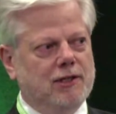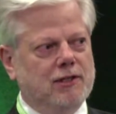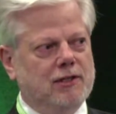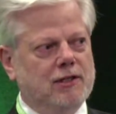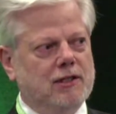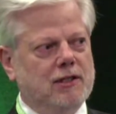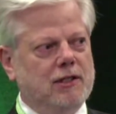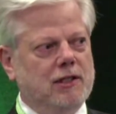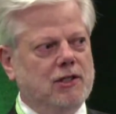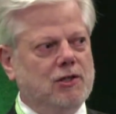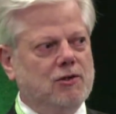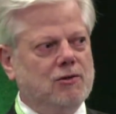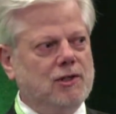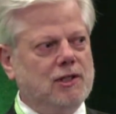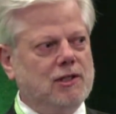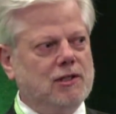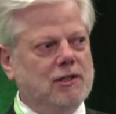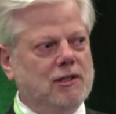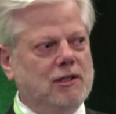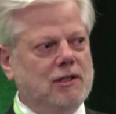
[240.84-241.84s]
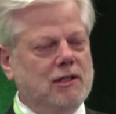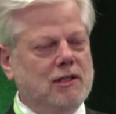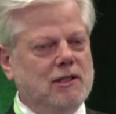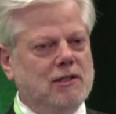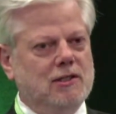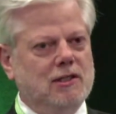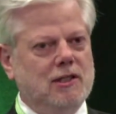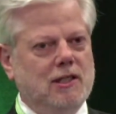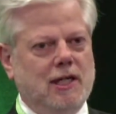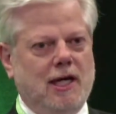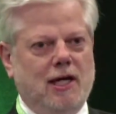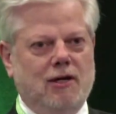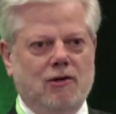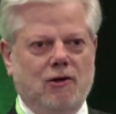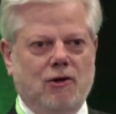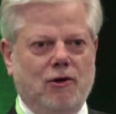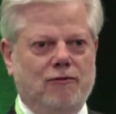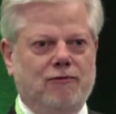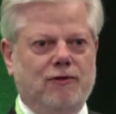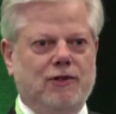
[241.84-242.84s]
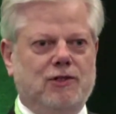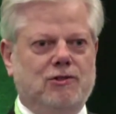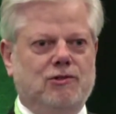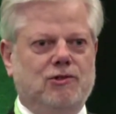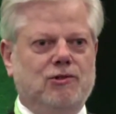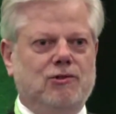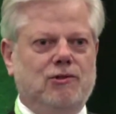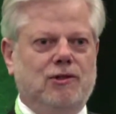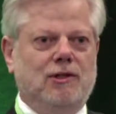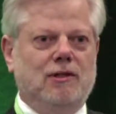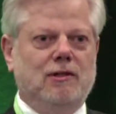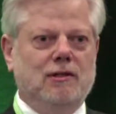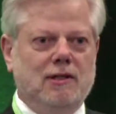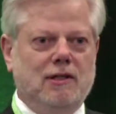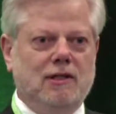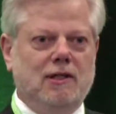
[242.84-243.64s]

it's increasing, and I don't know if it's true